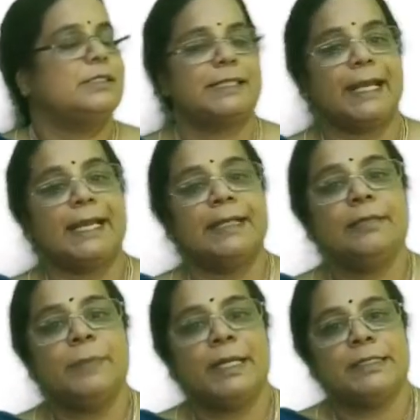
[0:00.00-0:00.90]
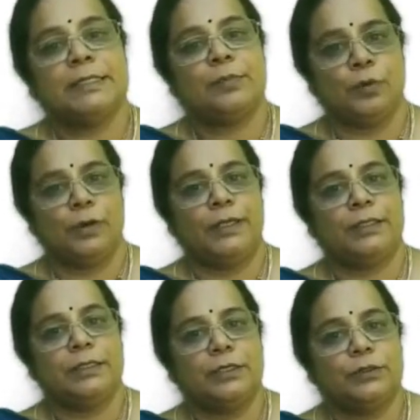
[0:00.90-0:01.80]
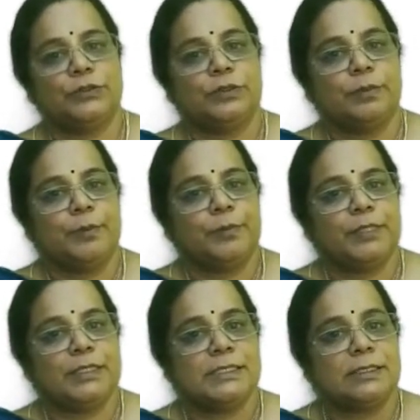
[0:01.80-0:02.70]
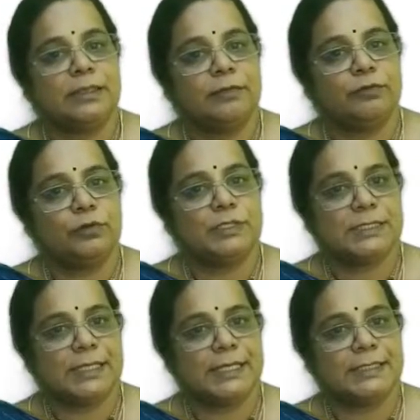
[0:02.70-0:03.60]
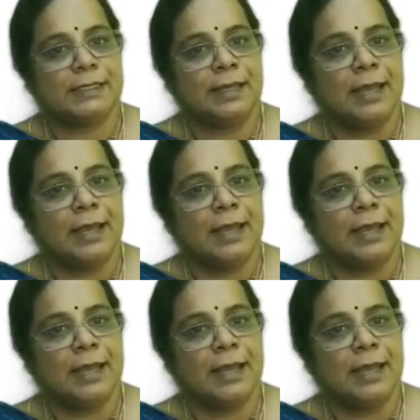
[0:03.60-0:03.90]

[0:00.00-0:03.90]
The second major point that you should remember is 34 says